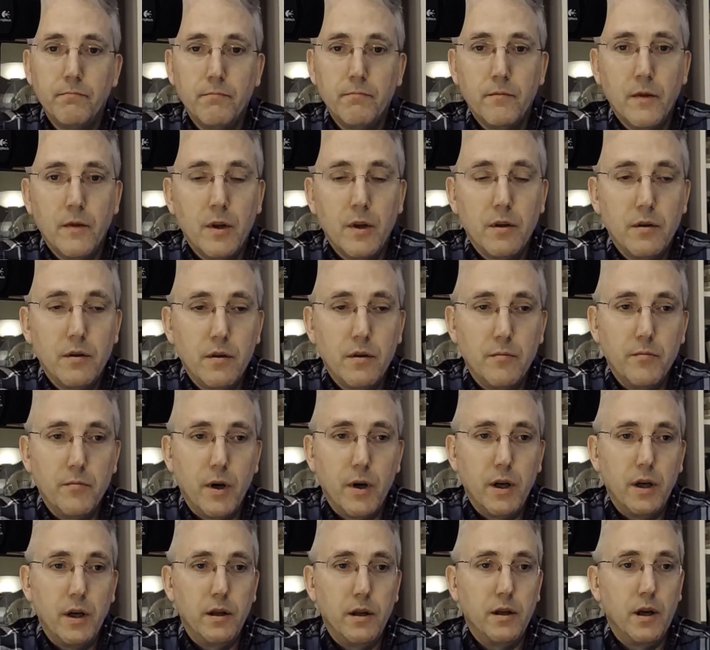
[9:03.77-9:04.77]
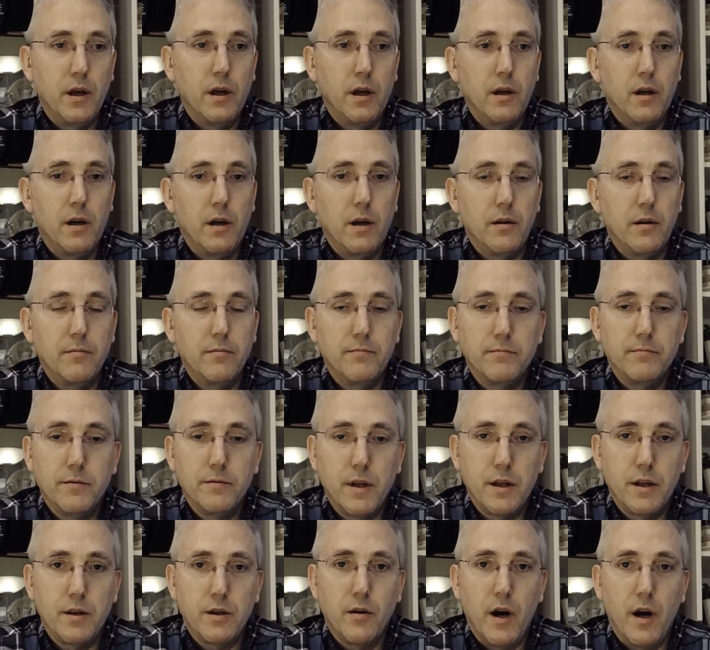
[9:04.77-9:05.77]
money that
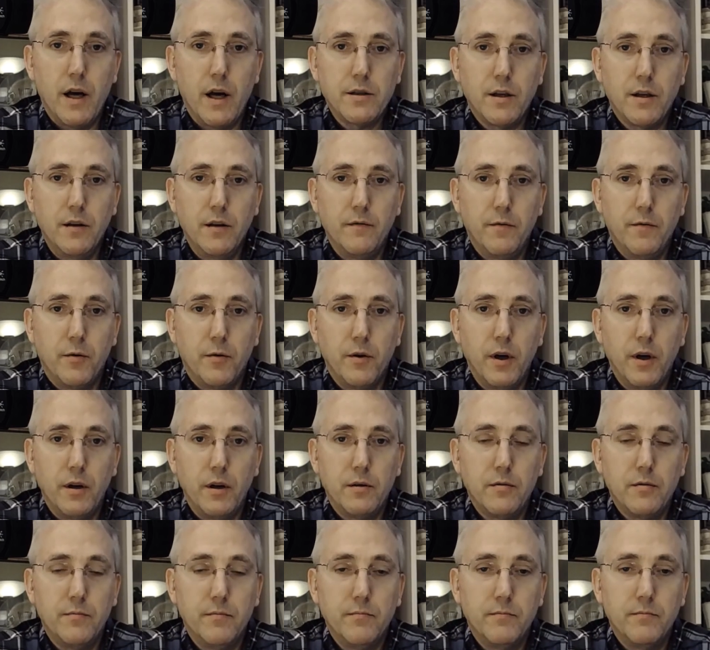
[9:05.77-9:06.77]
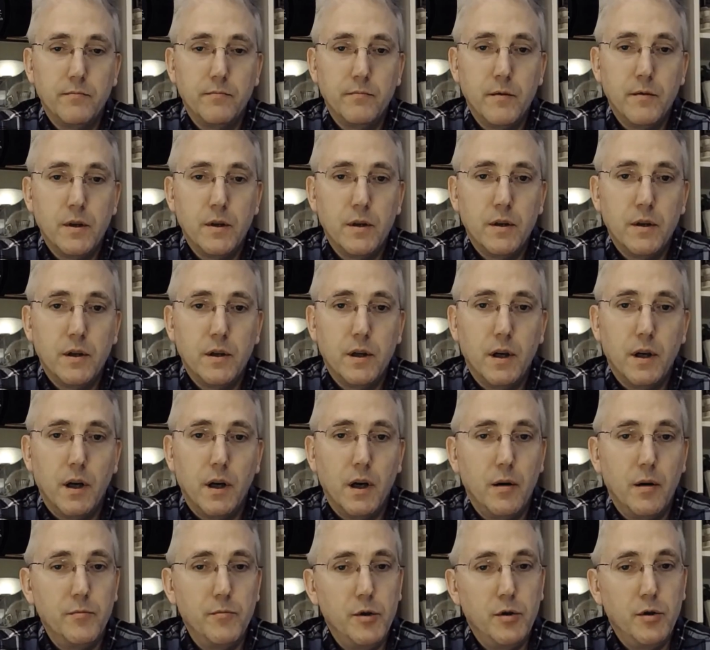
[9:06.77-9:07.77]
they're asking for it.
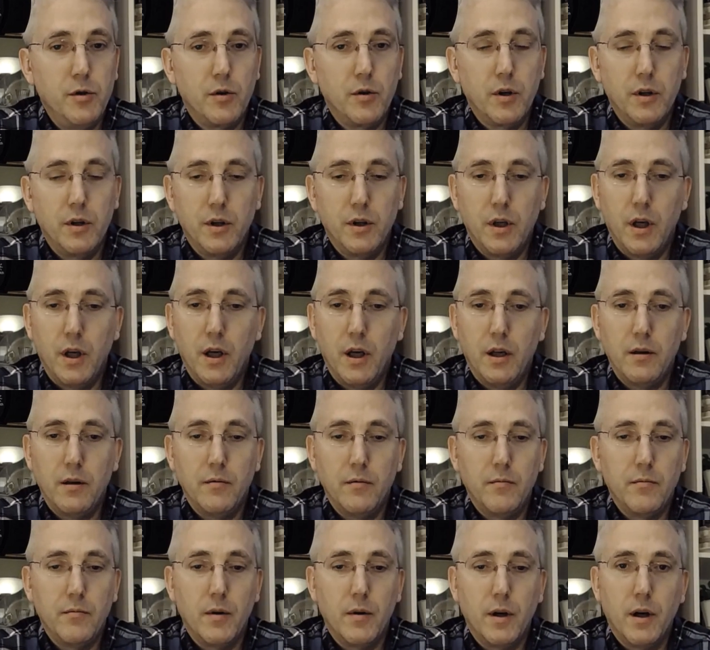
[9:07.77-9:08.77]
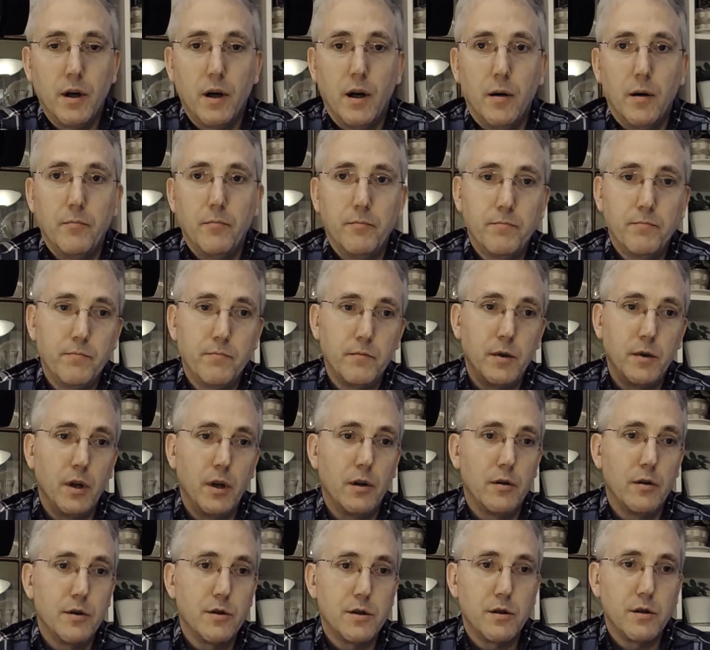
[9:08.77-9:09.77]
You can get
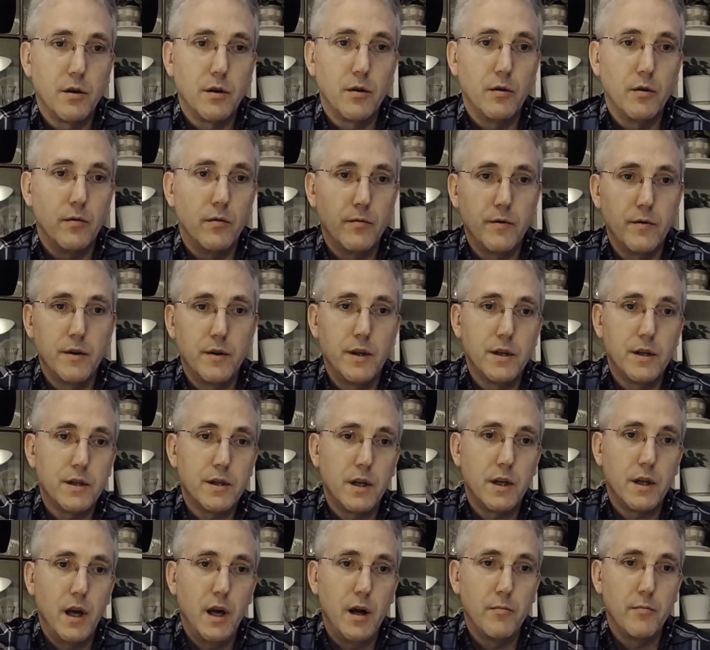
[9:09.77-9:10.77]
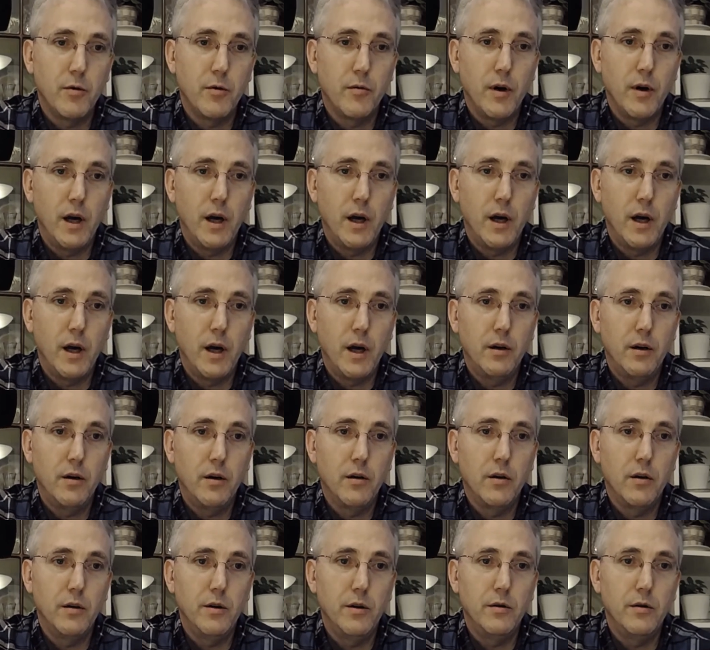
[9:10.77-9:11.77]
so this camera right
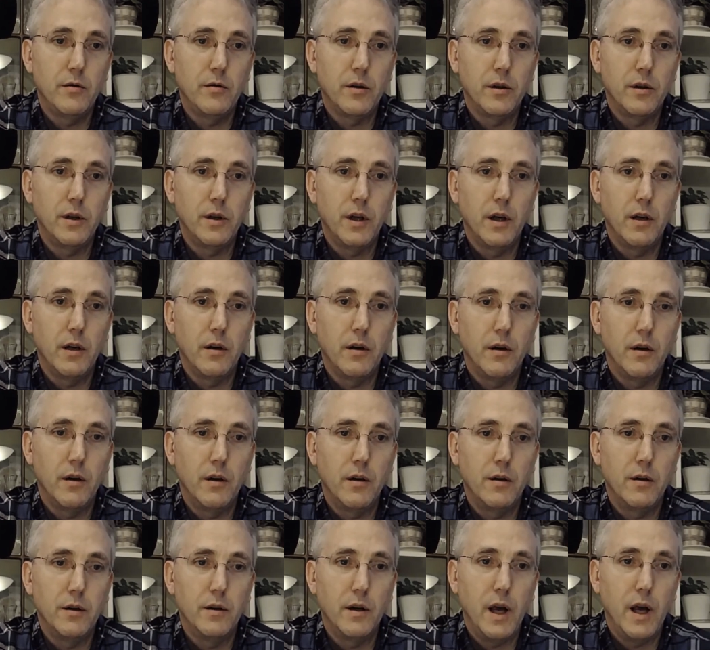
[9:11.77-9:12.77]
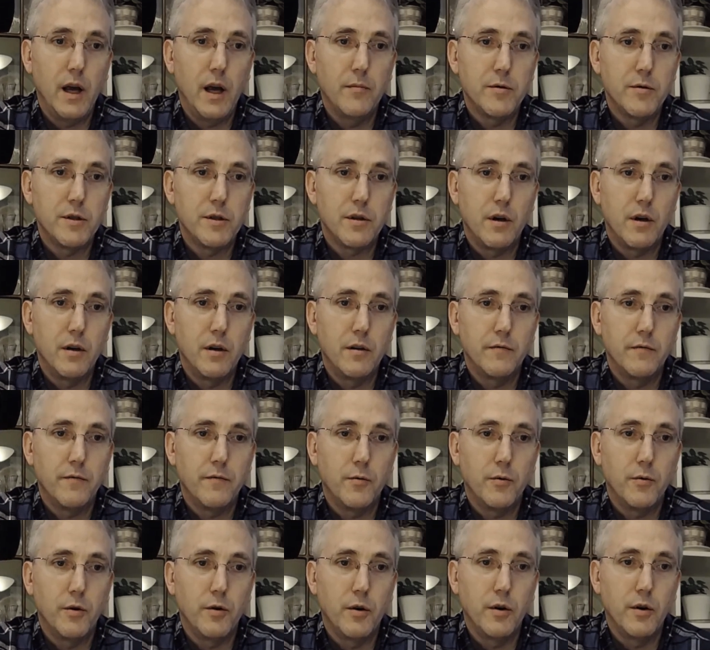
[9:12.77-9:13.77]
here you can get on Amazon
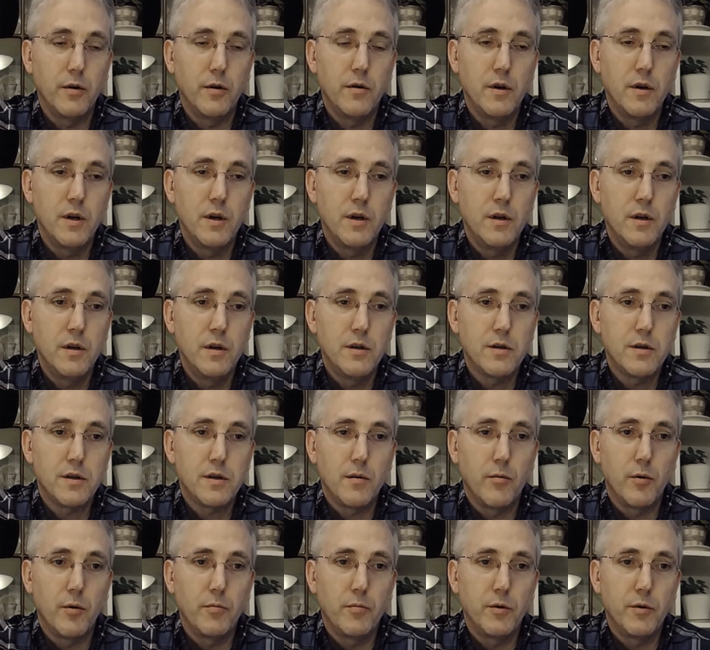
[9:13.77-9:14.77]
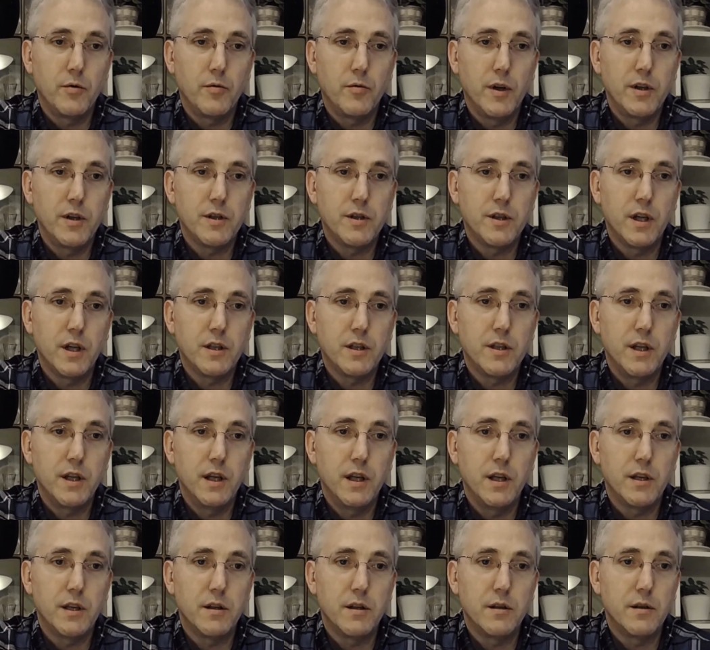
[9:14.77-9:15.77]
for somewhere between $60
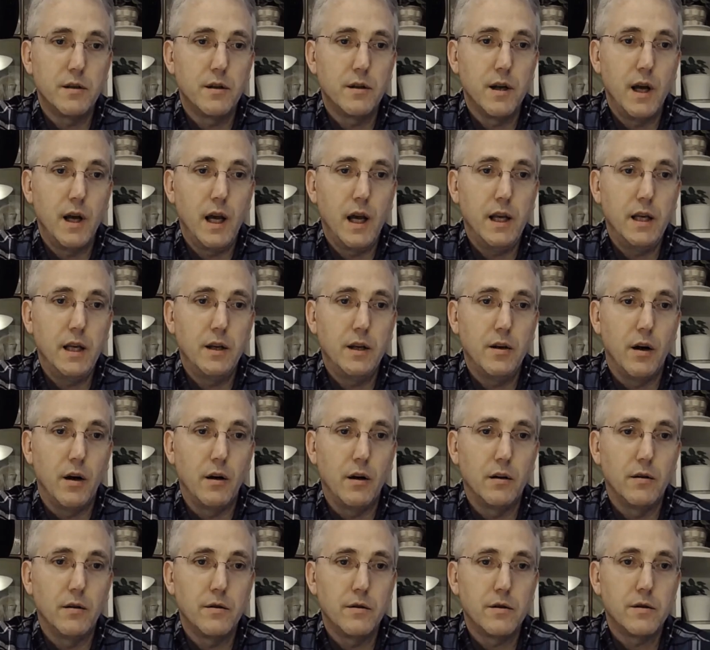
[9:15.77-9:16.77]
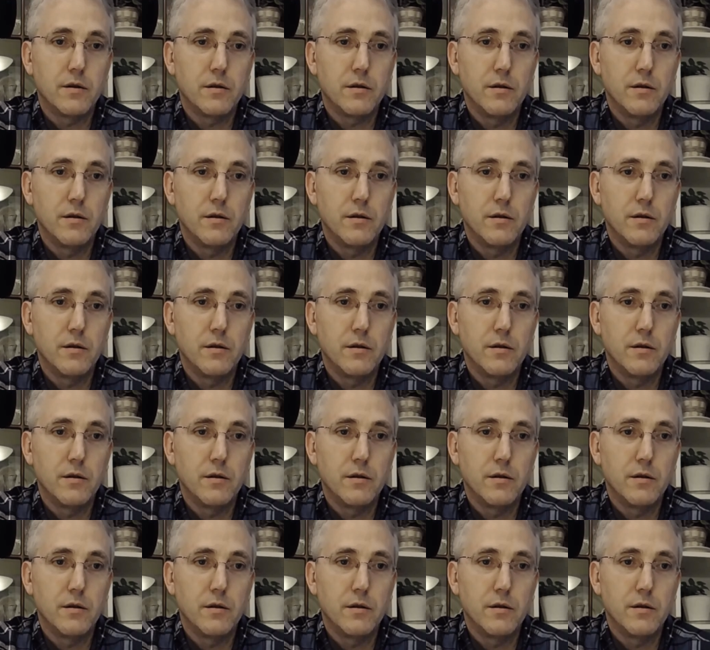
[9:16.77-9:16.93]
and $80.